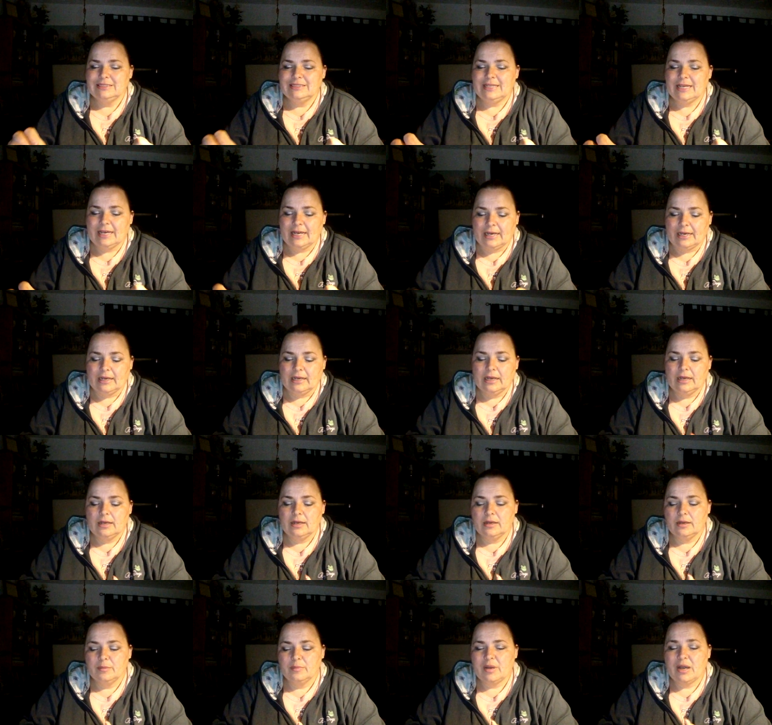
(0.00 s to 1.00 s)
yeah,
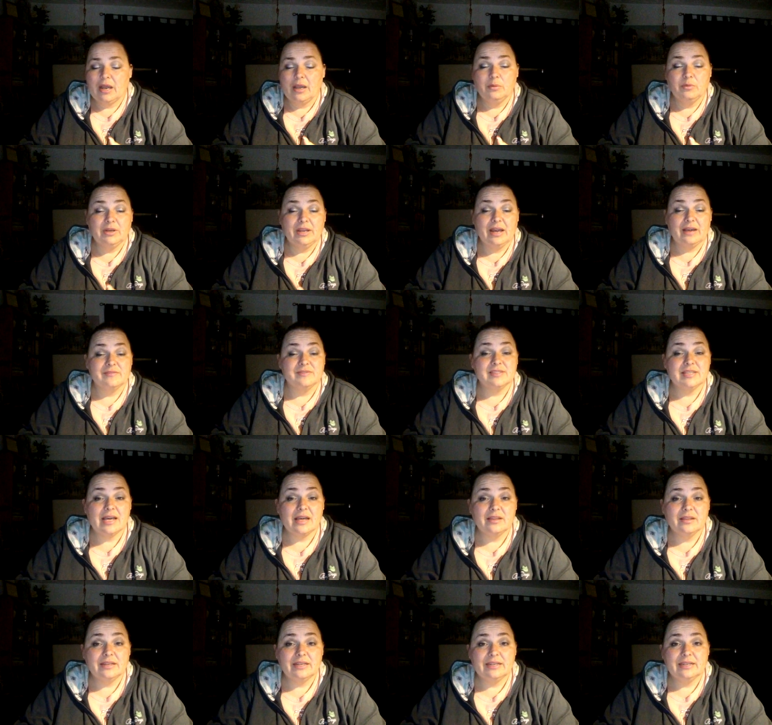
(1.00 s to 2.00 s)
um, I would have
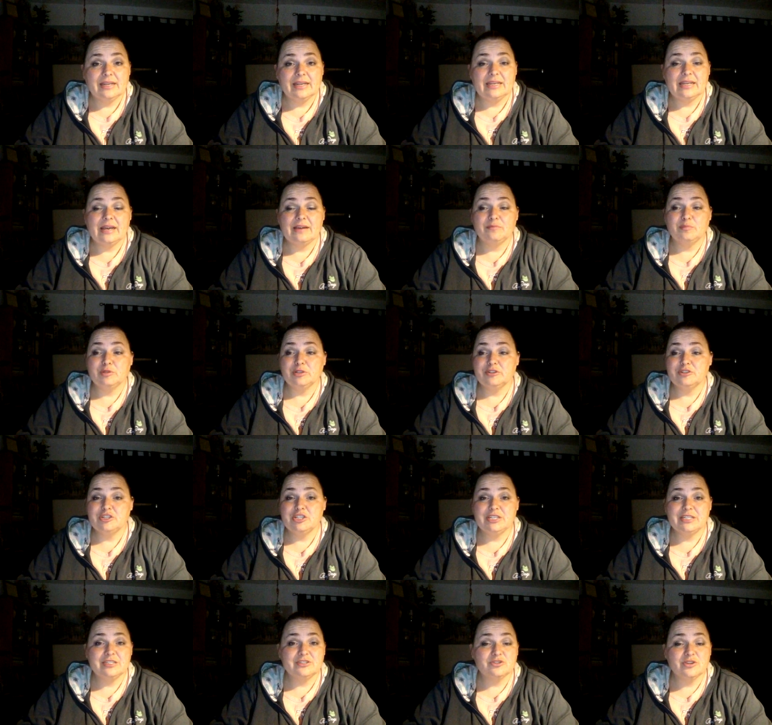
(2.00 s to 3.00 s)
salad and I'd have blue
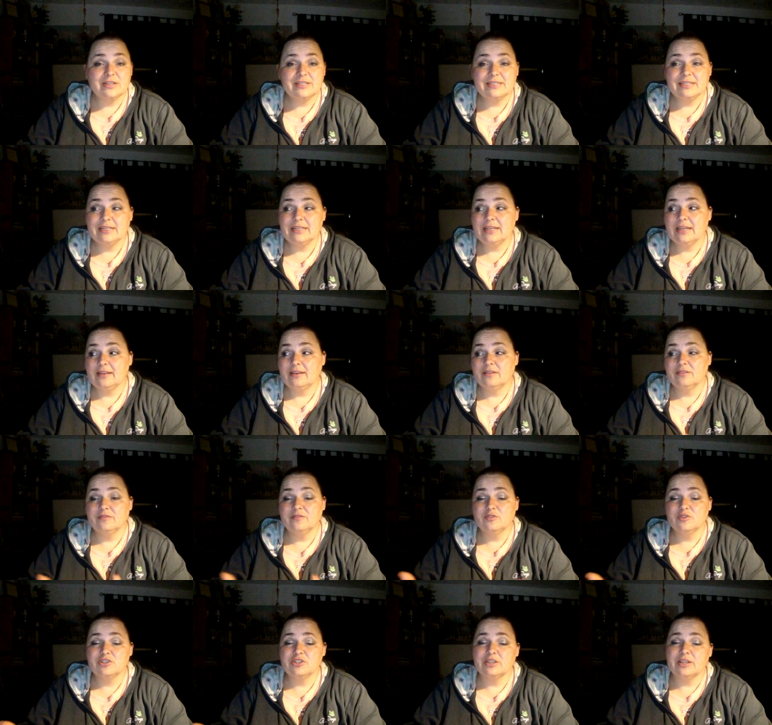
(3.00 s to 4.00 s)
cheese dressing and
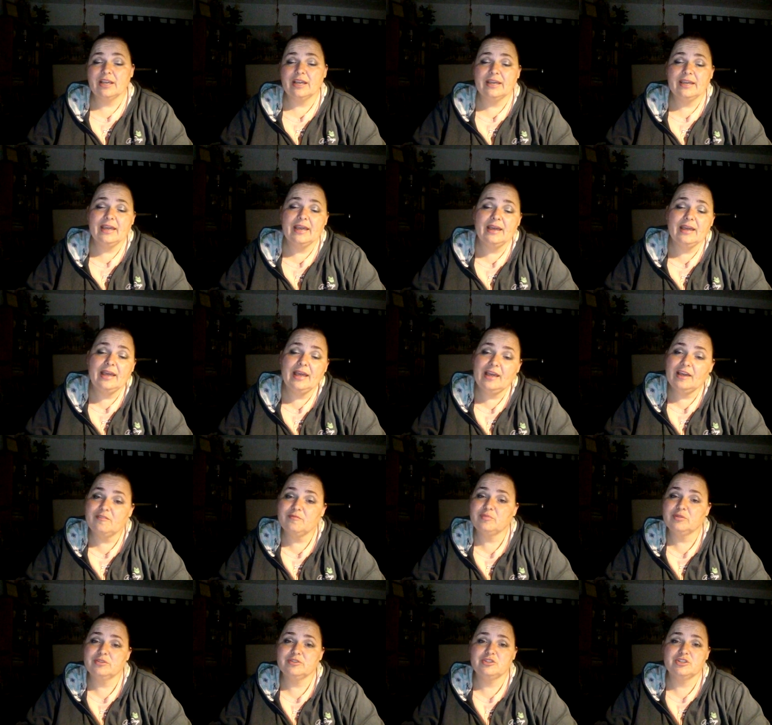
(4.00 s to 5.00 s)
unfortunately I can't
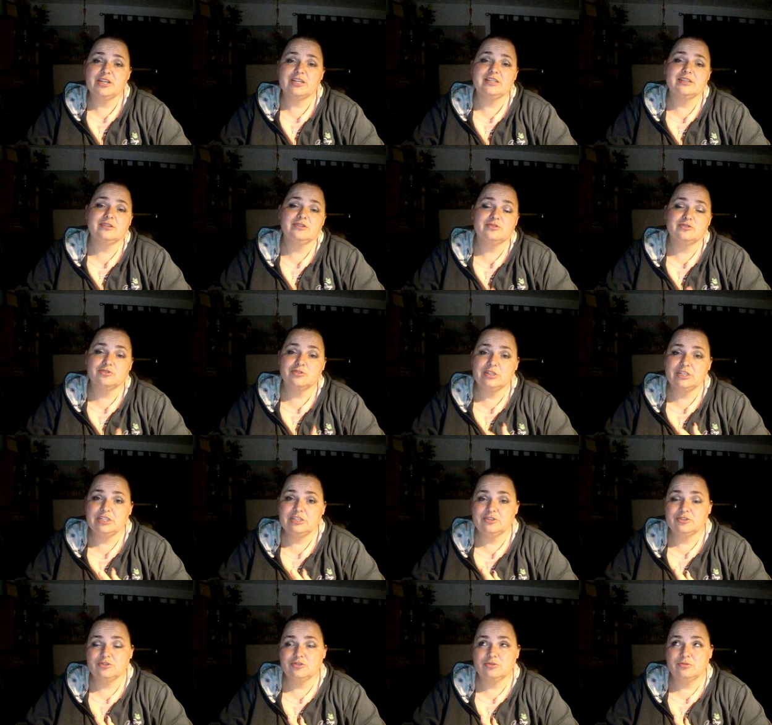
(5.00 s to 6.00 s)
have blue
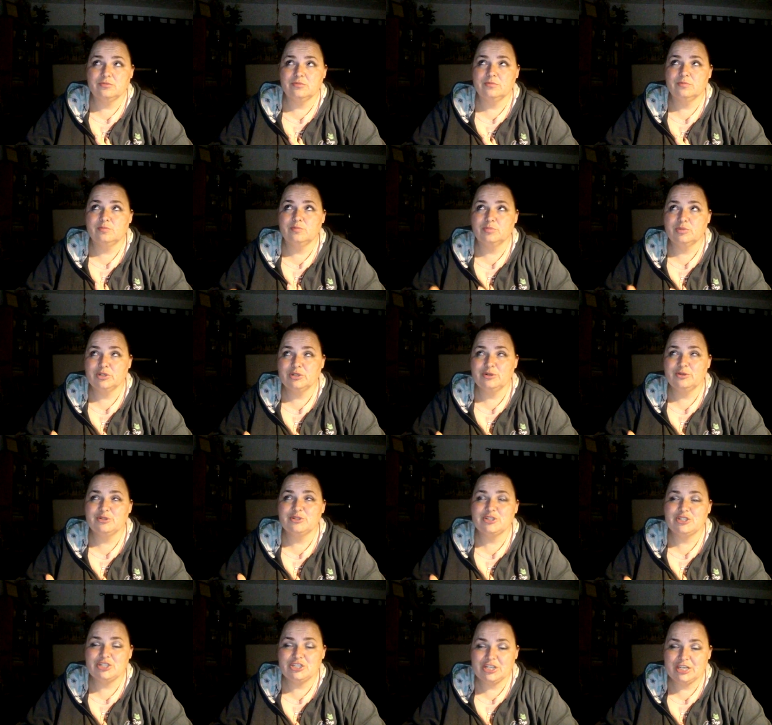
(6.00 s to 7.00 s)
cheese blue
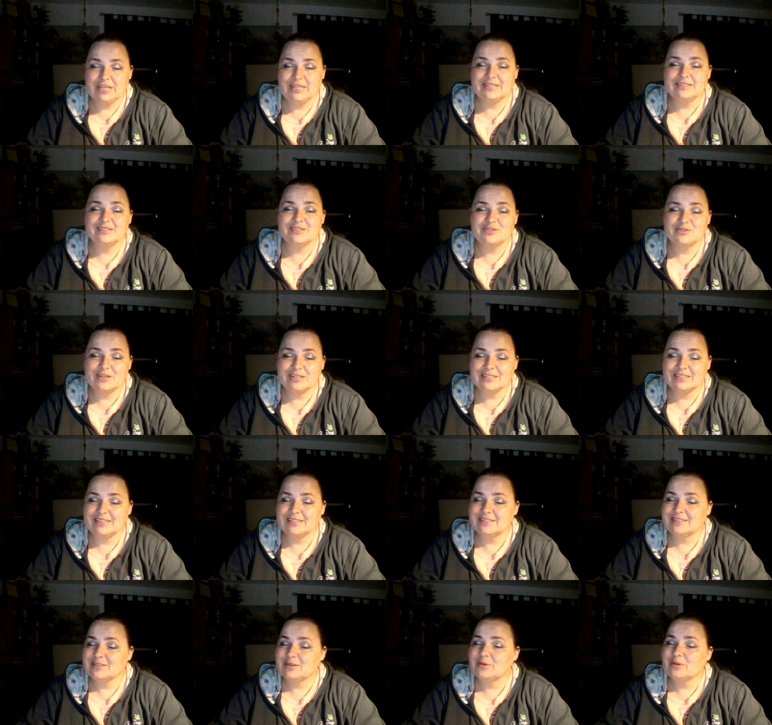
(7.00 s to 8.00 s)
cheese
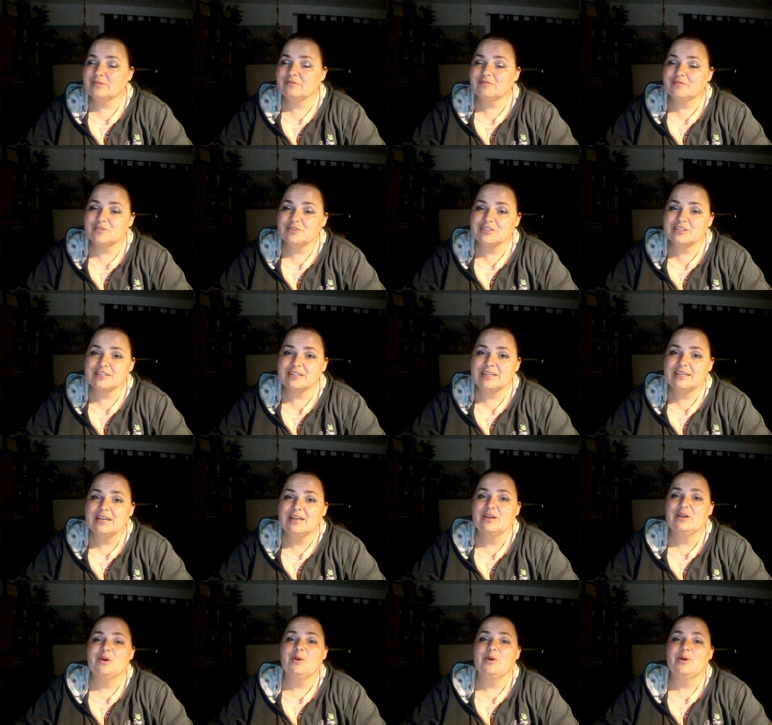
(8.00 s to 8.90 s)
dressing. So unfortunately,